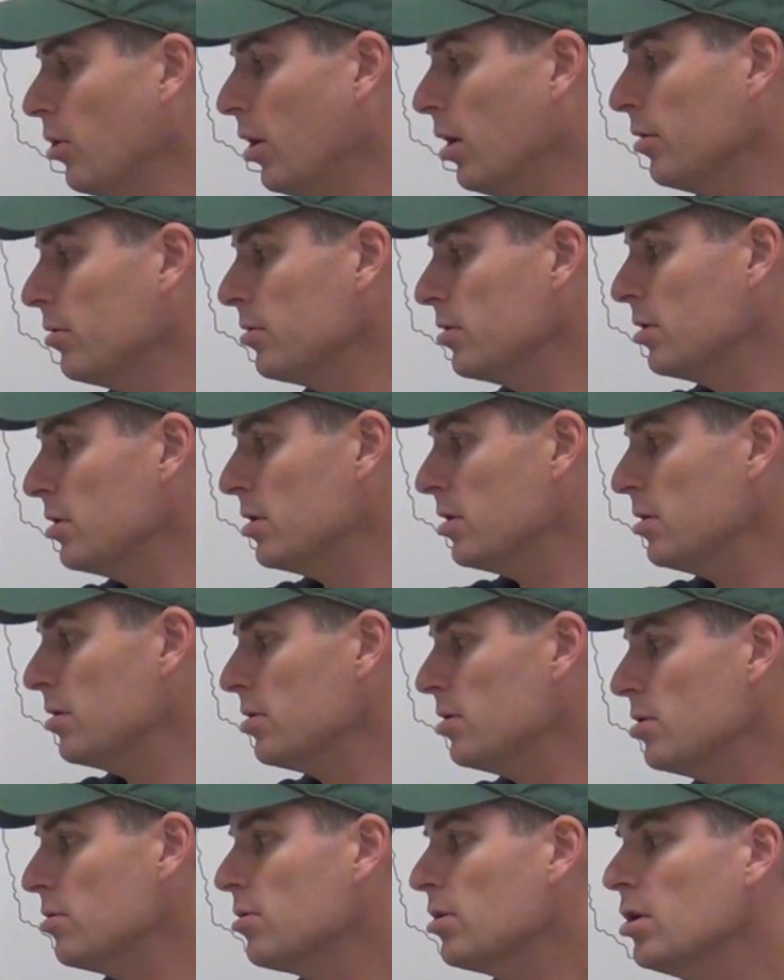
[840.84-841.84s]
well,
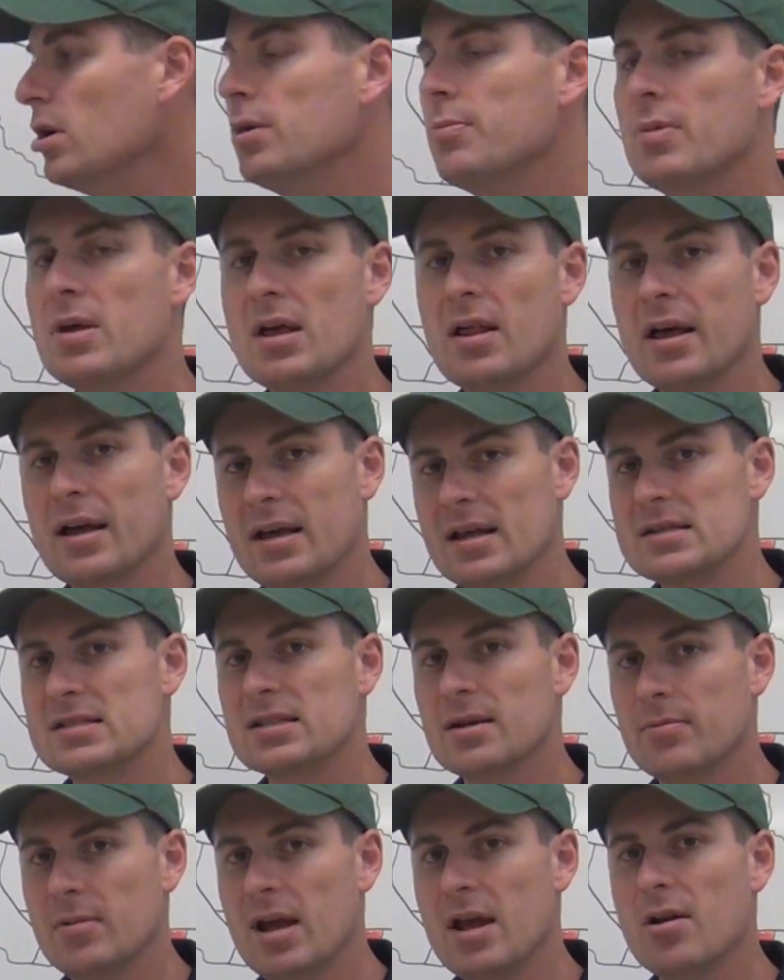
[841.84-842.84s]
you could be like us
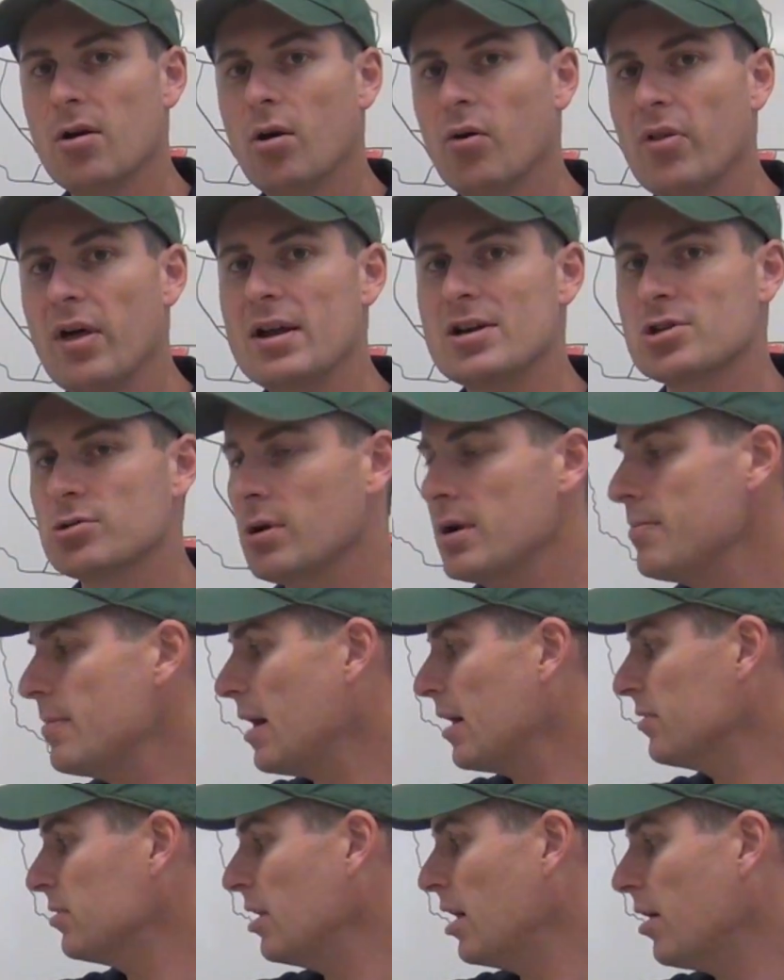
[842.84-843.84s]
someday and hold that dream
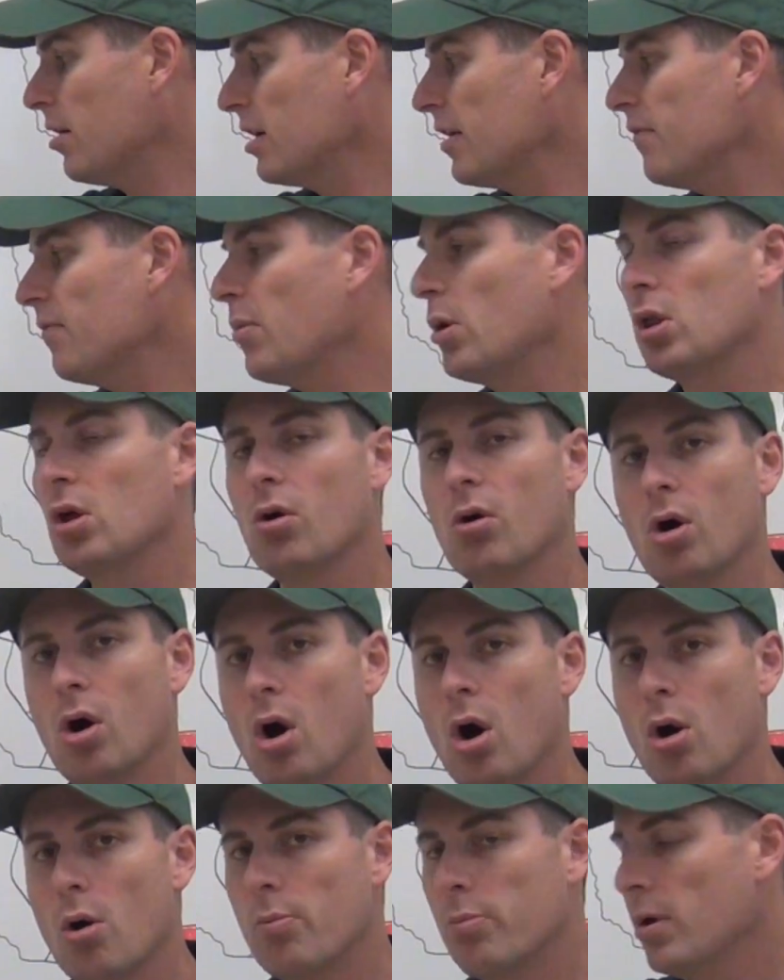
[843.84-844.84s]
out there, give them a little
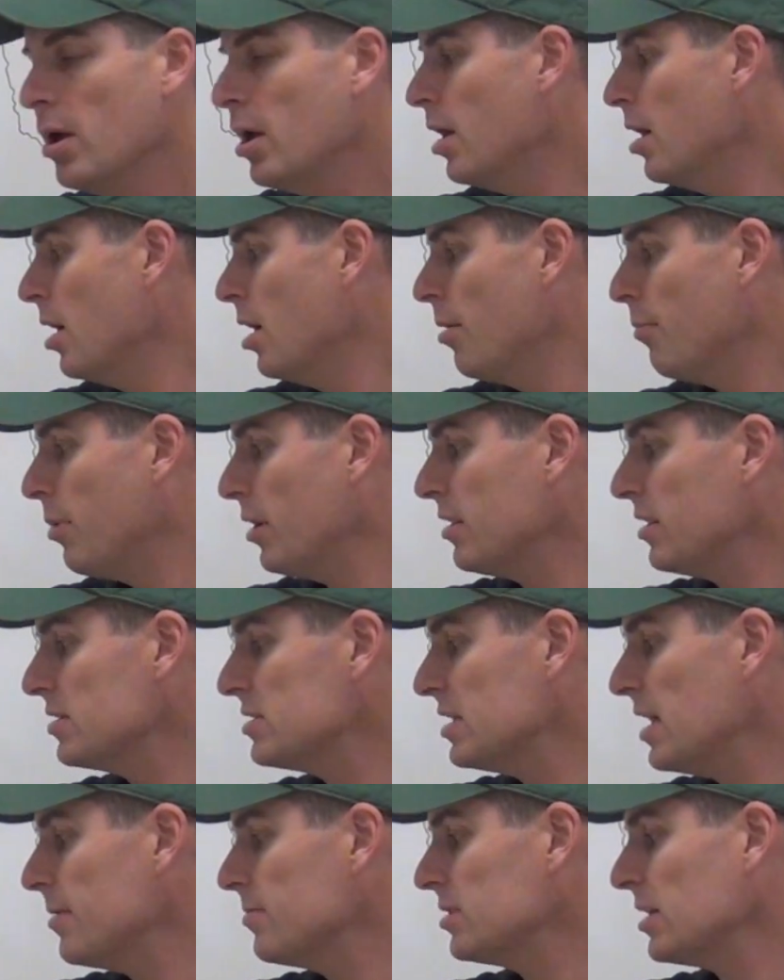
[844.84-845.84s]
hope, but at the
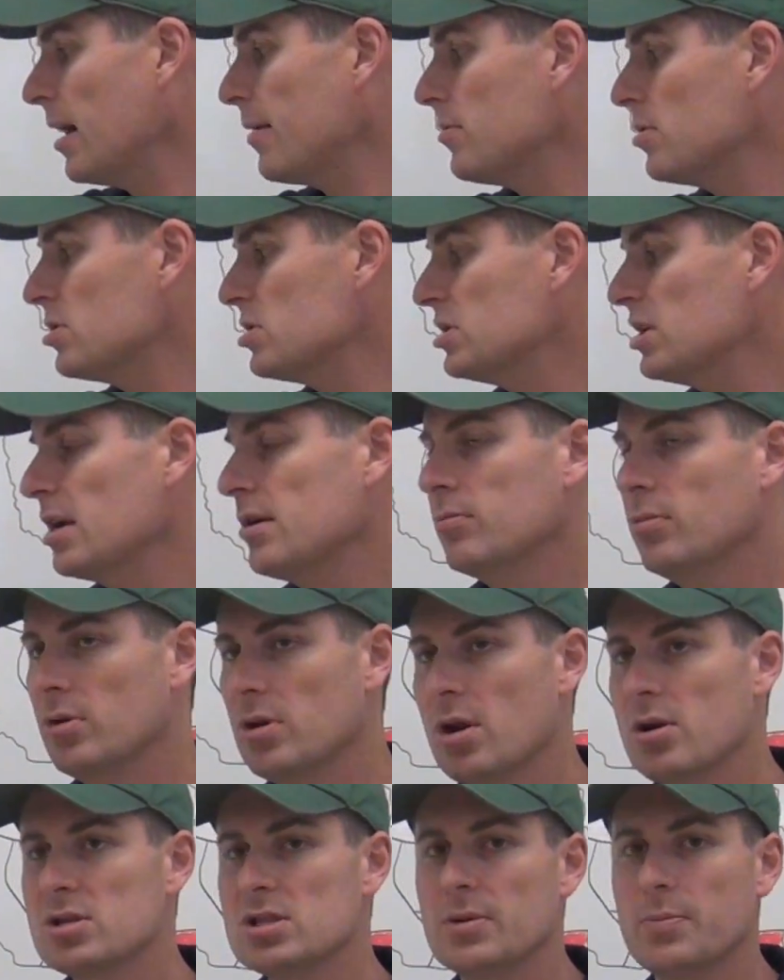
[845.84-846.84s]
same time they're just saying, well,
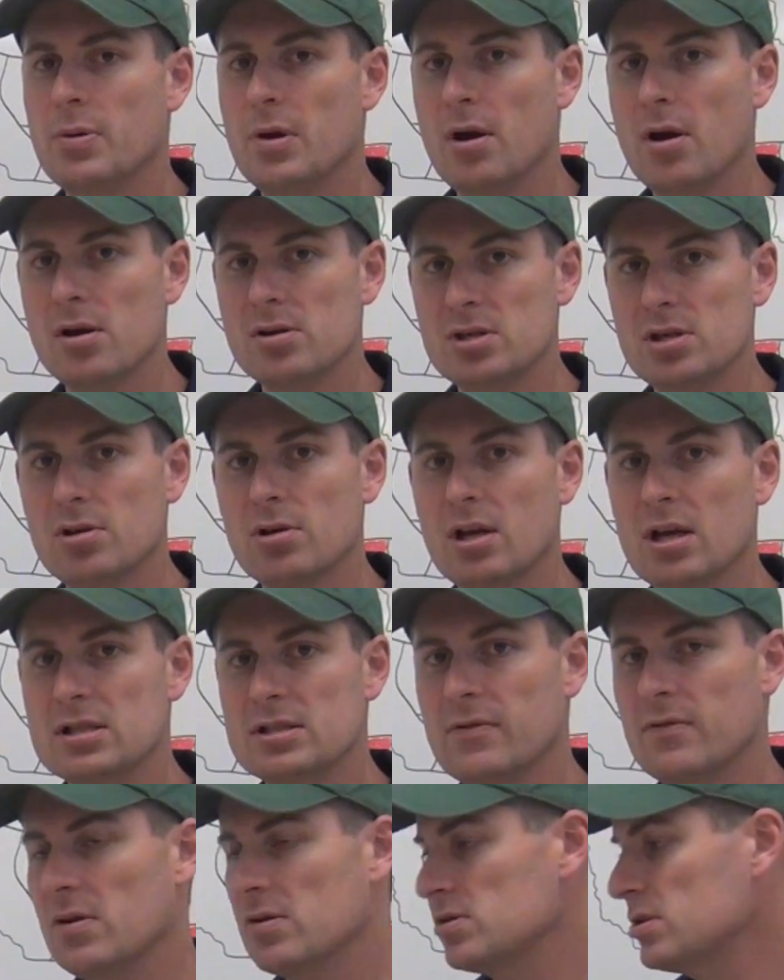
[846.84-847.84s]
you're superior too
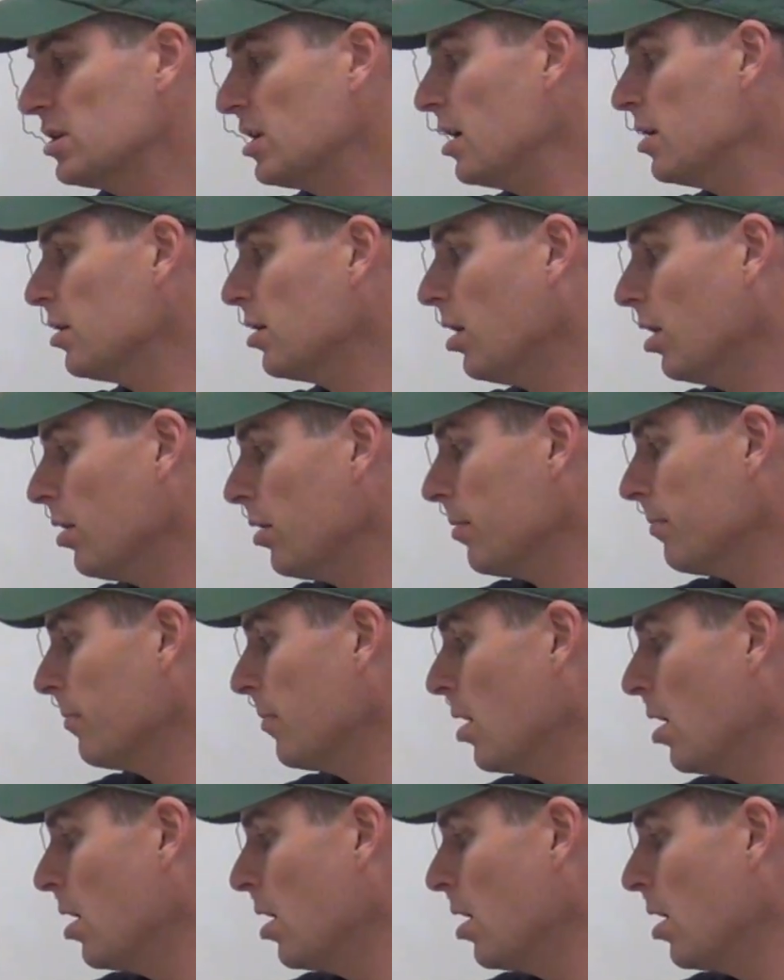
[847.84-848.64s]
because of your skin color.